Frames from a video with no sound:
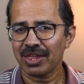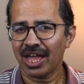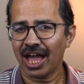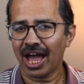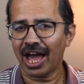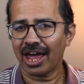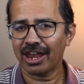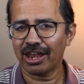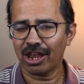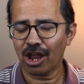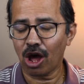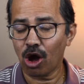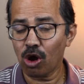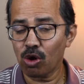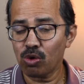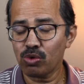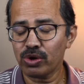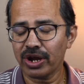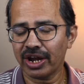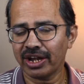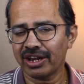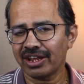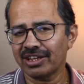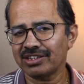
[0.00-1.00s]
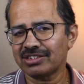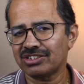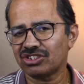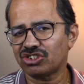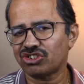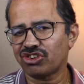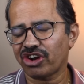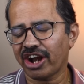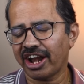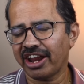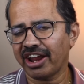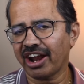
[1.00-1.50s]
and now it is
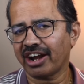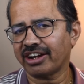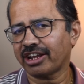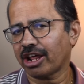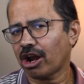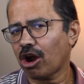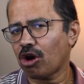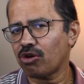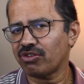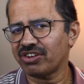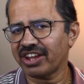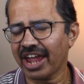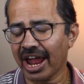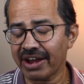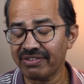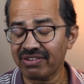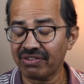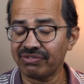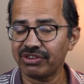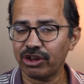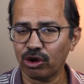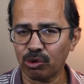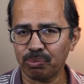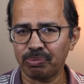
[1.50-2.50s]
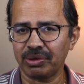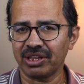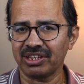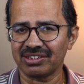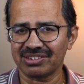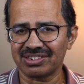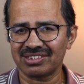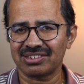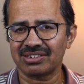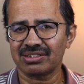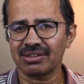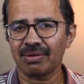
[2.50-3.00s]
trading at around 850
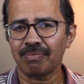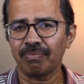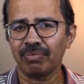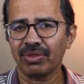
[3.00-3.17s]
rupees,